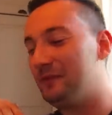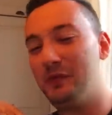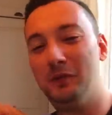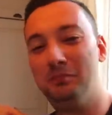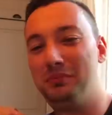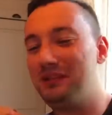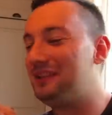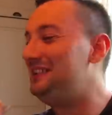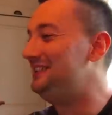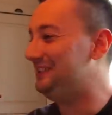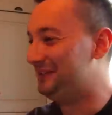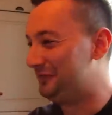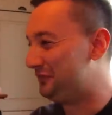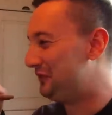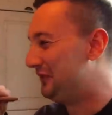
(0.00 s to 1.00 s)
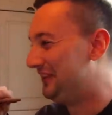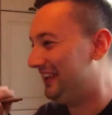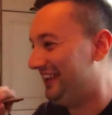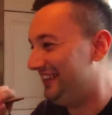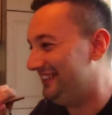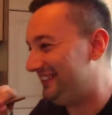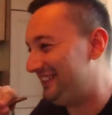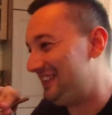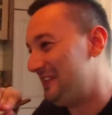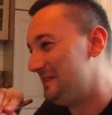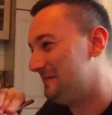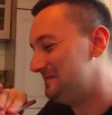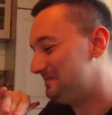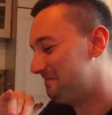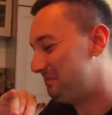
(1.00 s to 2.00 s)
completely different taste.
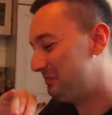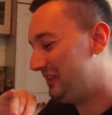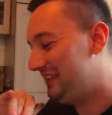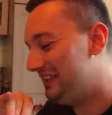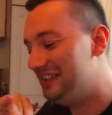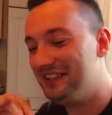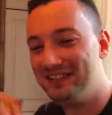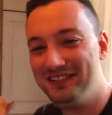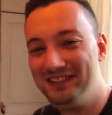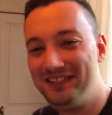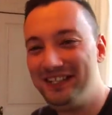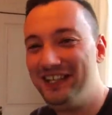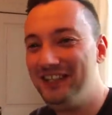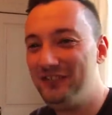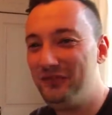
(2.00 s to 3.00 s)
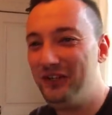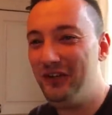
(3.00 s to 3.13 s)
This tastes